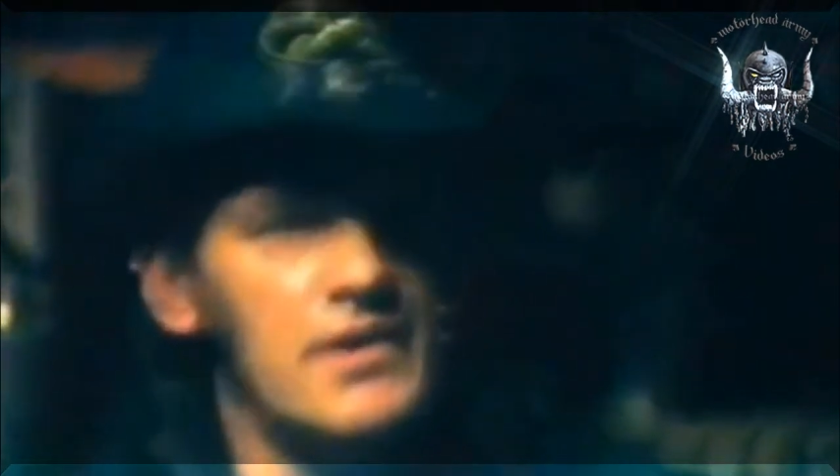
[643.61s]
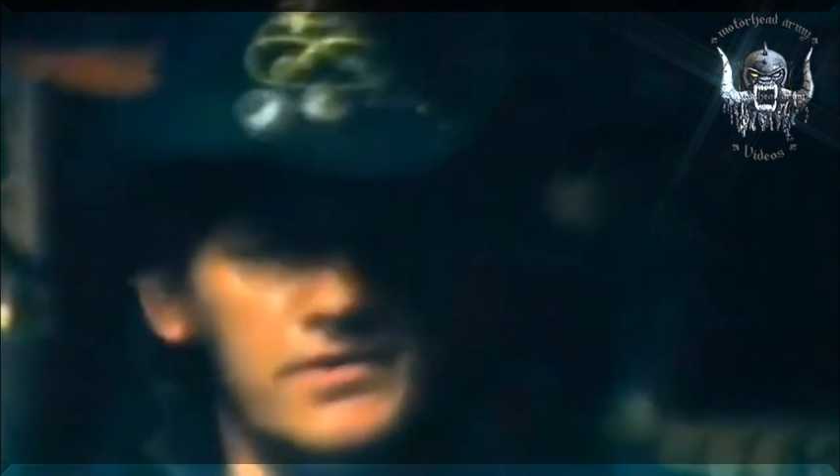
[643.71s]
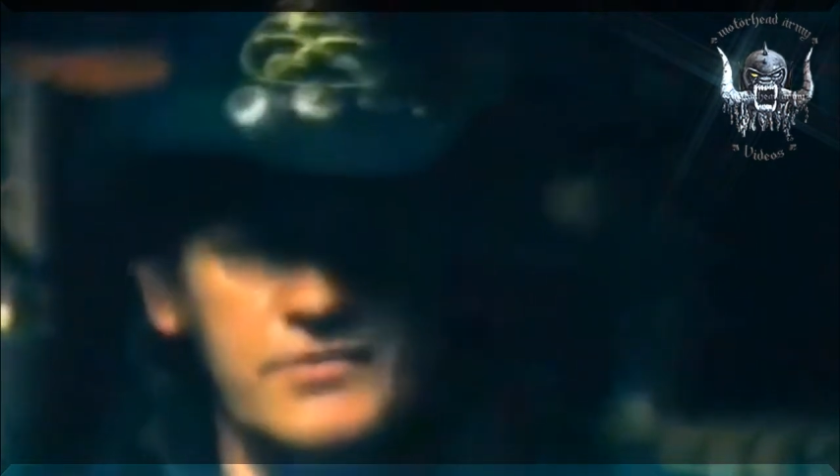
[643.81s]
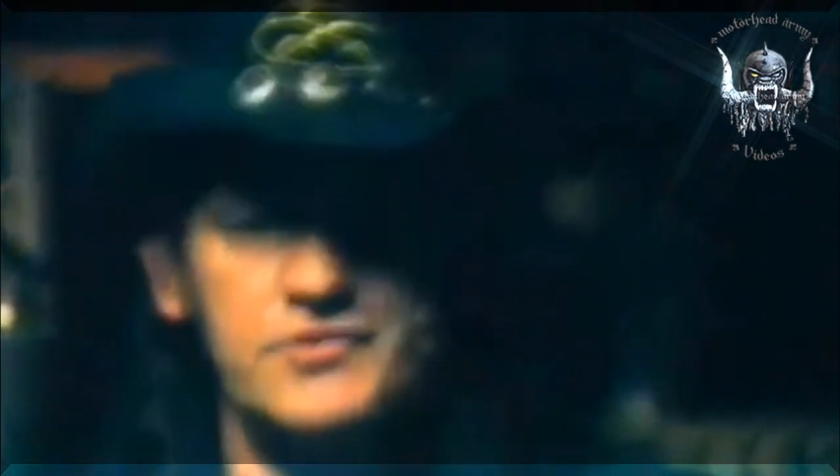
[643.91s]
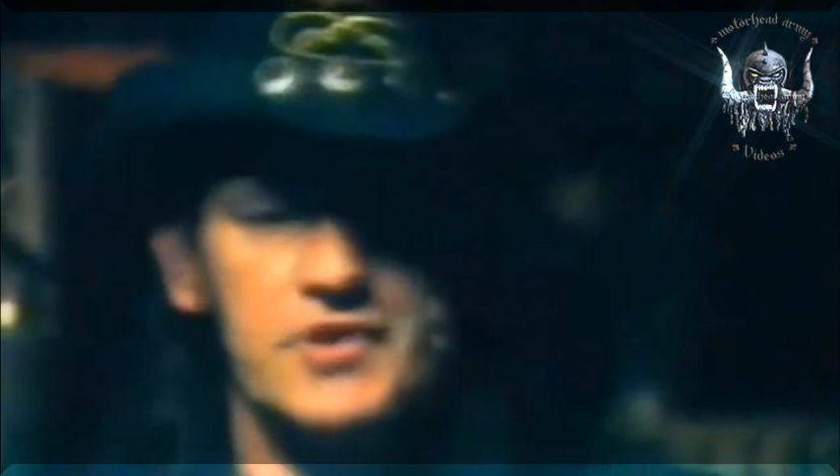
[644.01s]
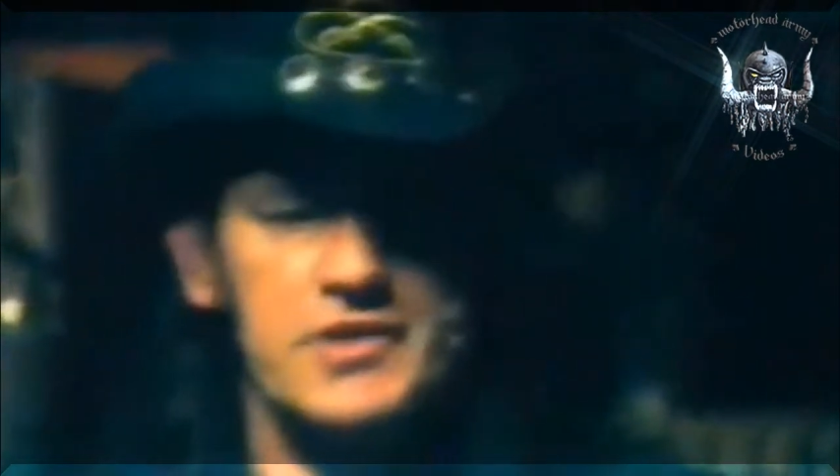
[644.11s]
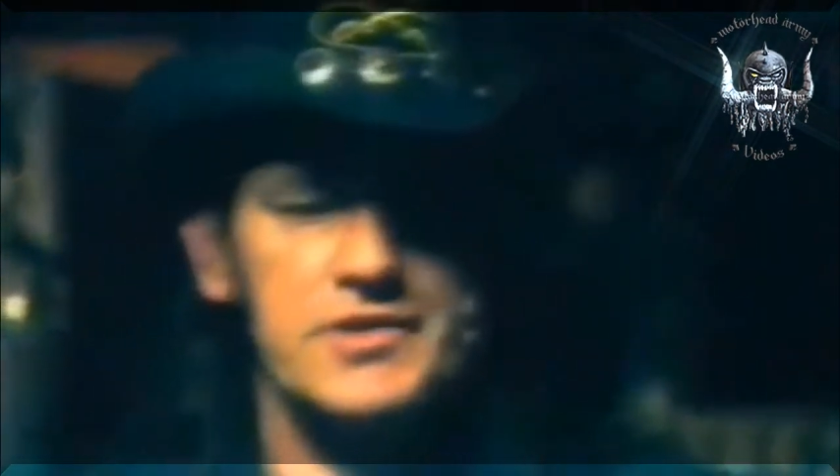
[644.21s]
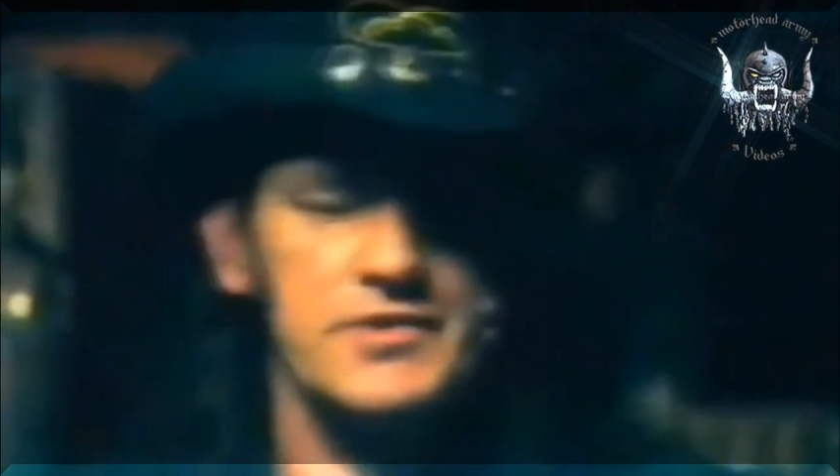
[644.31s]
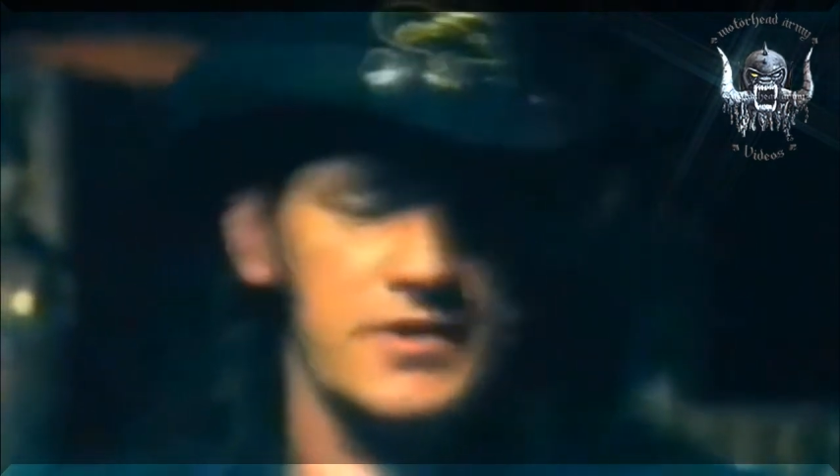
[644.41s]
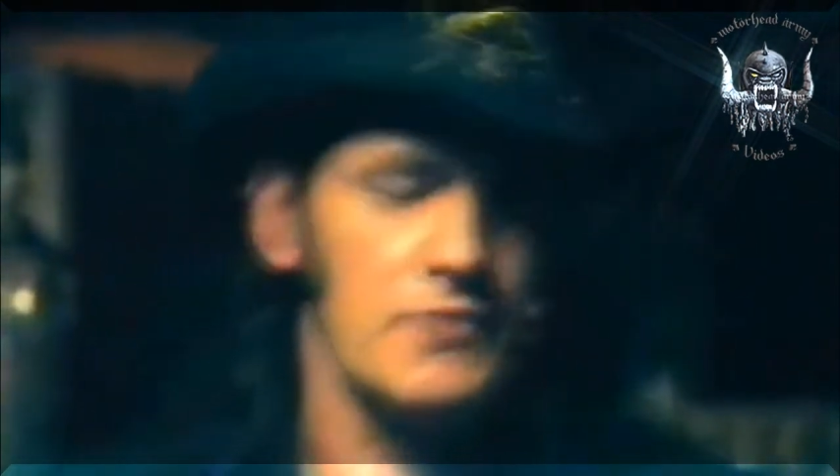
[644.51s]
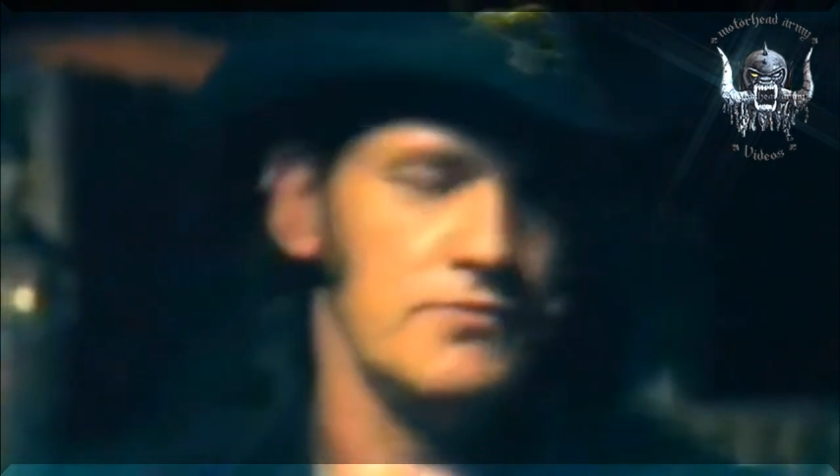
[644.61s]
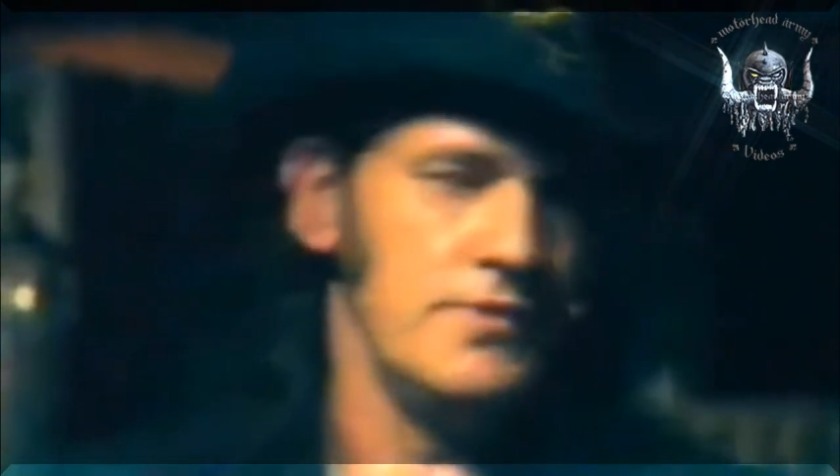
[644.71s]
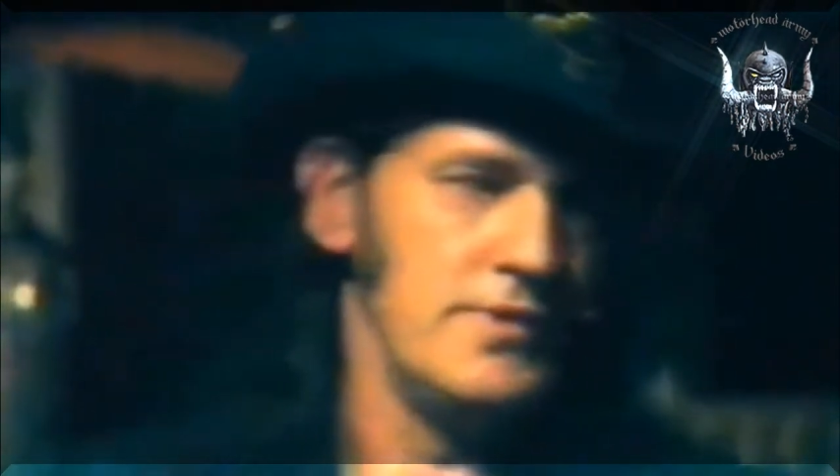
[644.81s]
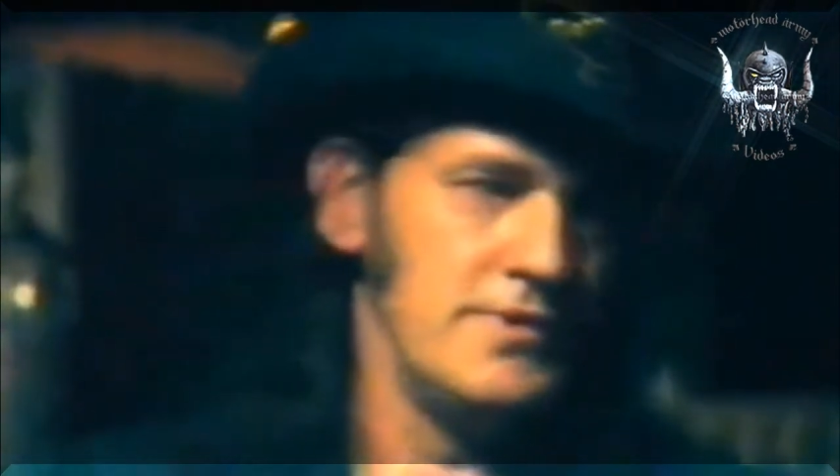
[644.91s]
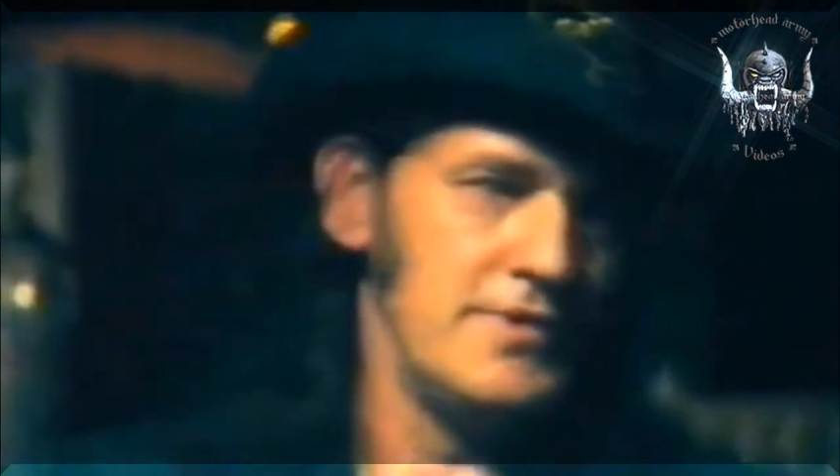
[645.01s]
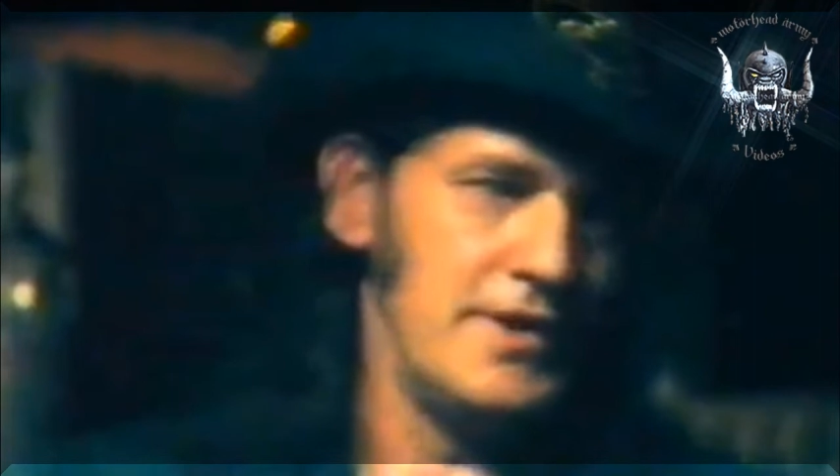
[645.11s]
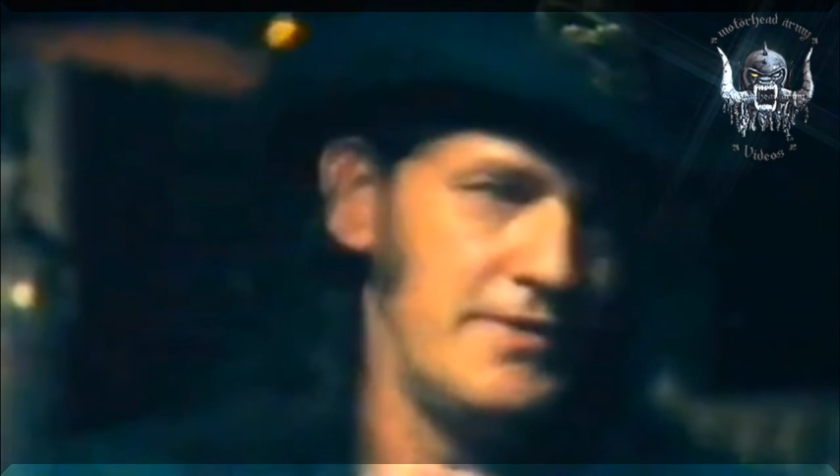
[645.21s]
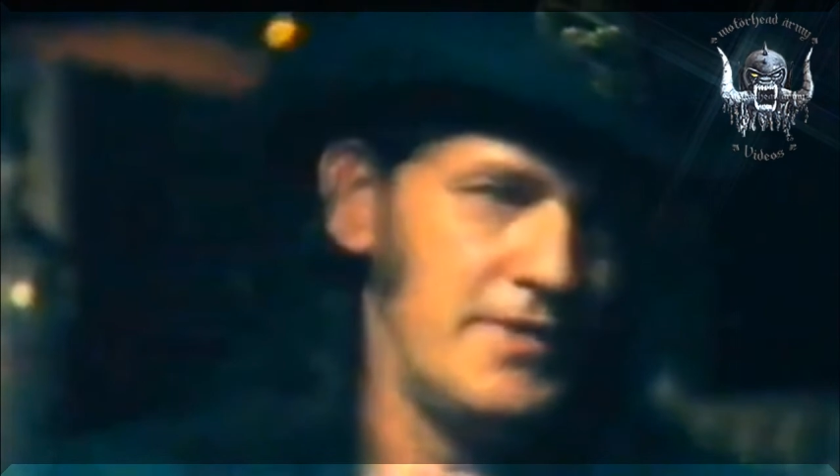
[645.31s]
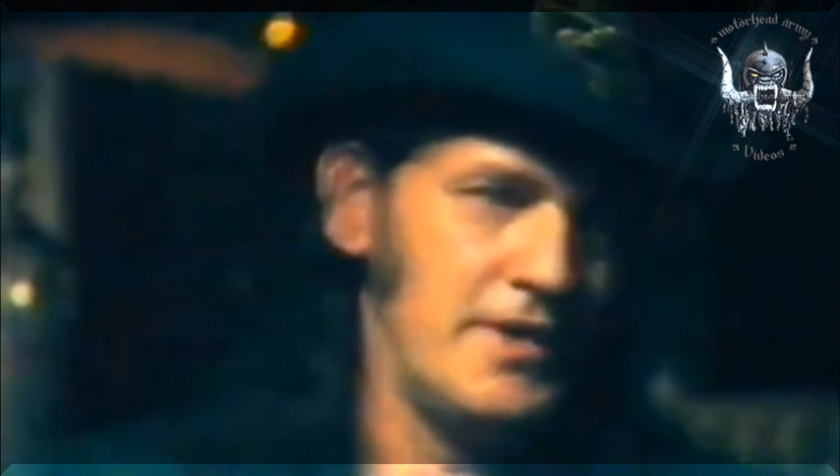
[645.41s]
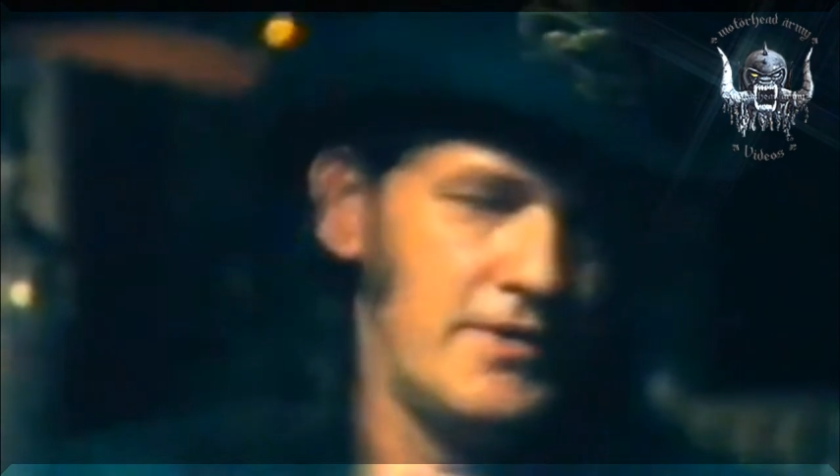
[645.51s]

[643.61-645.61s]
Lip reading: and there are chicks that don't. Yeah?